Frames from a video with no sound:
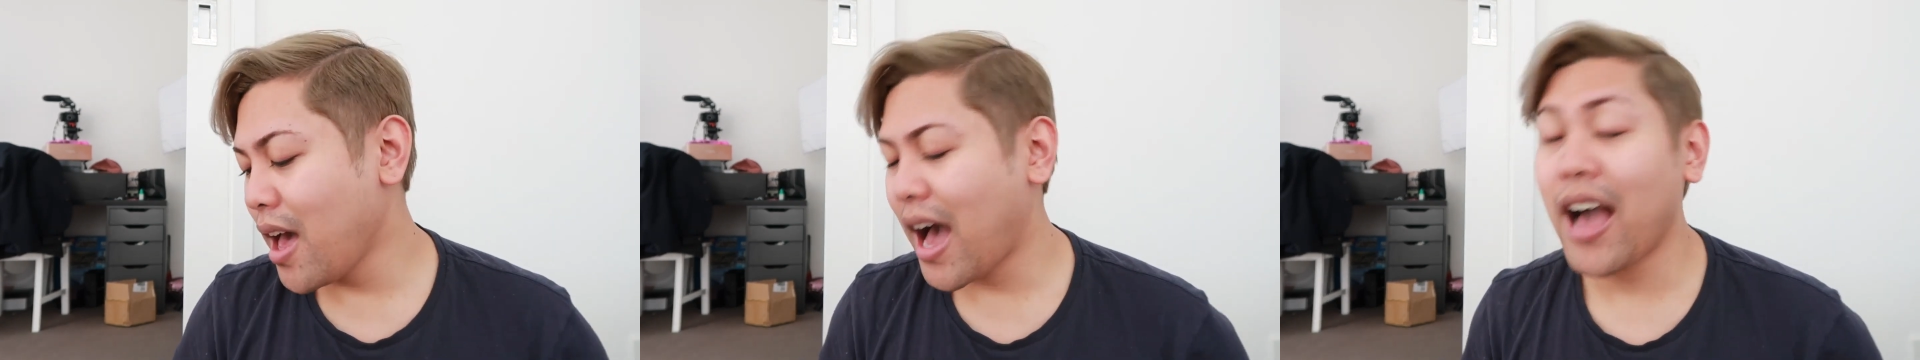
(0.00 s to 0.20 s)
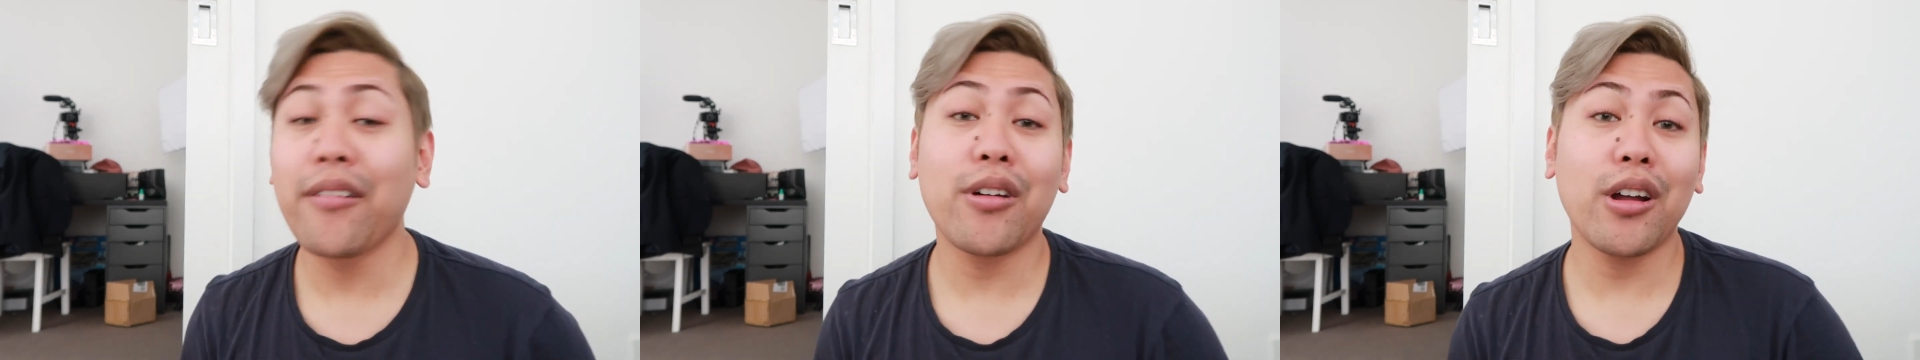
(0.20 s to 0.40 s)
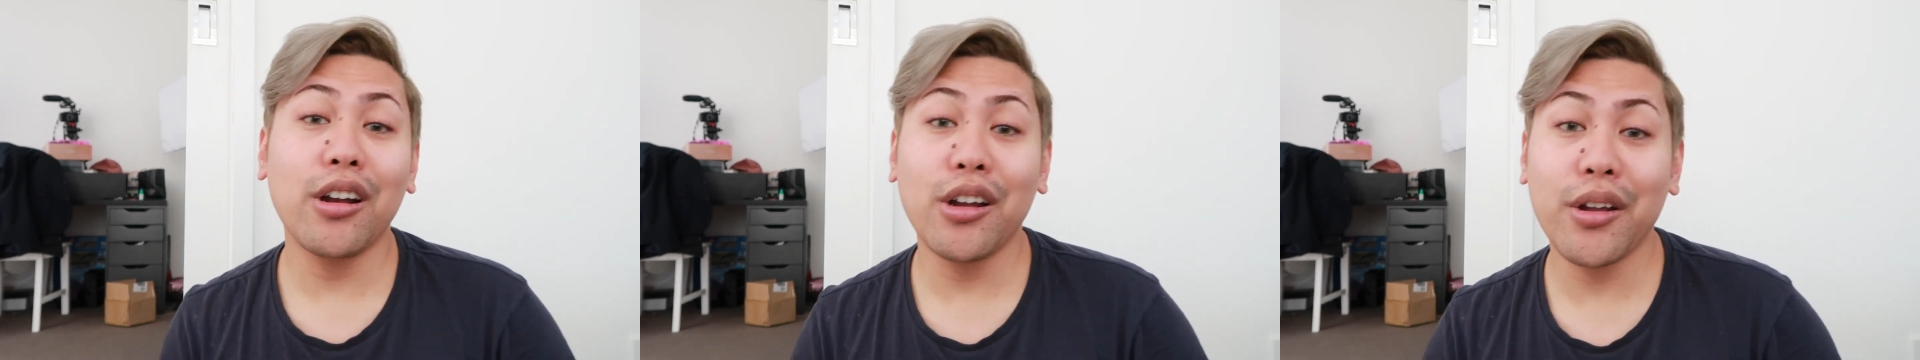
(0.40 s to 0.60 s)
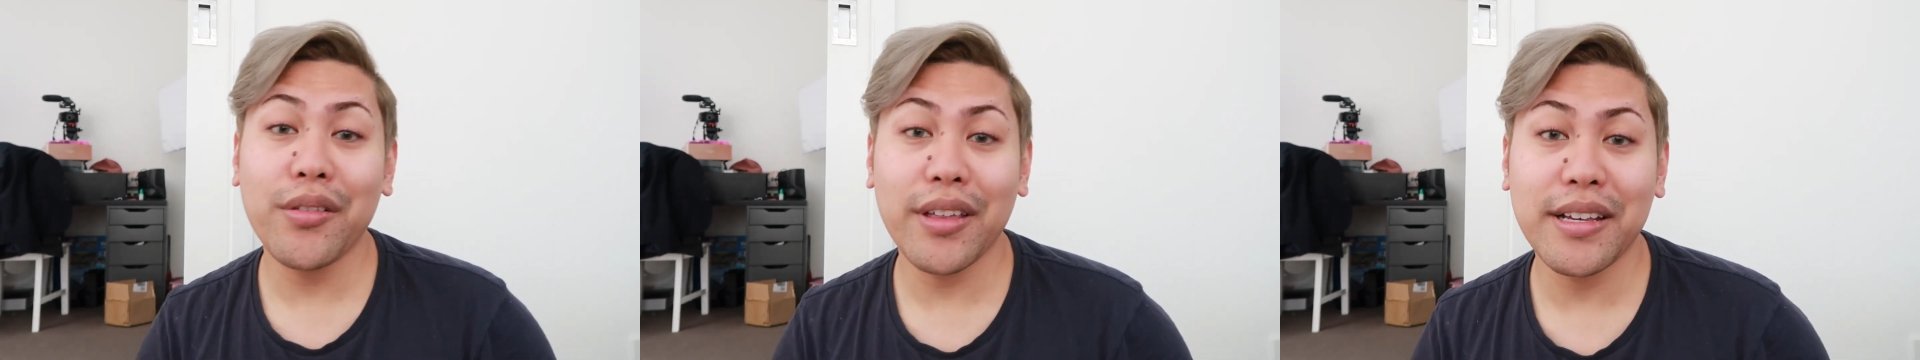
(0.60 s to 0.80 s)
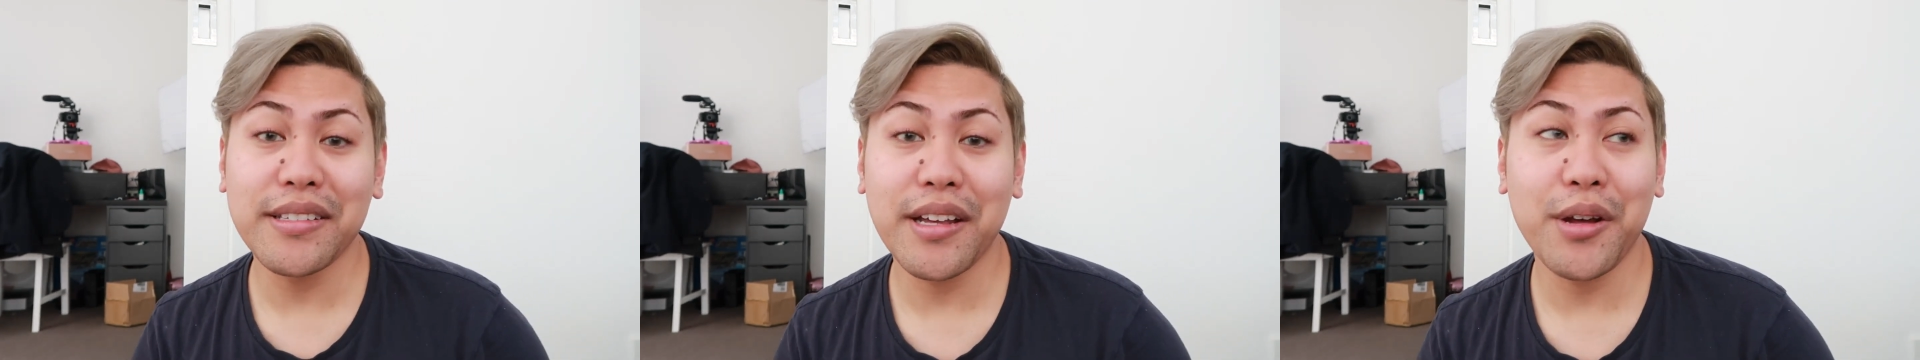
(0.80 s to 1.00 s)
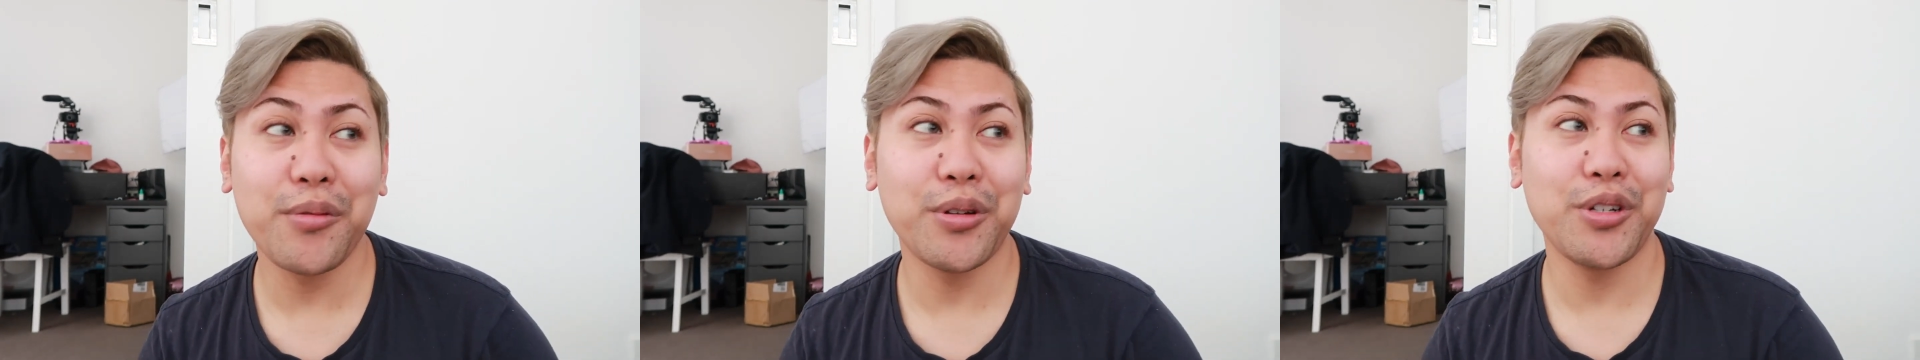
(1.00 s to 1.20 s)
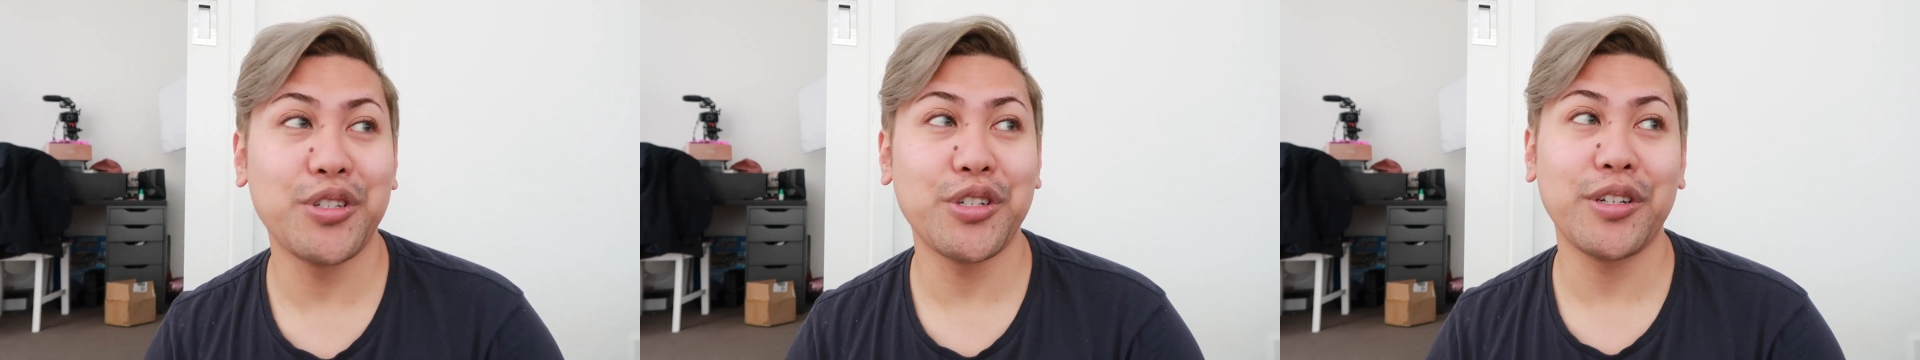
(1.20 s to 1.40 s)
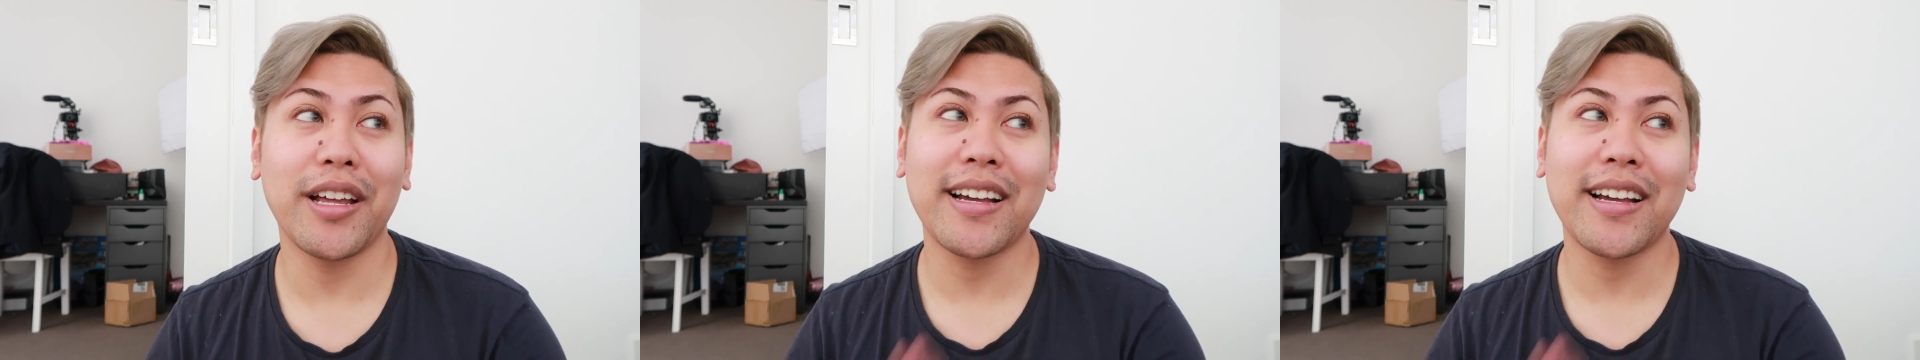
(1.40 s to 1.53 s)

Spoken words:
I've got a lot of things that I want to do.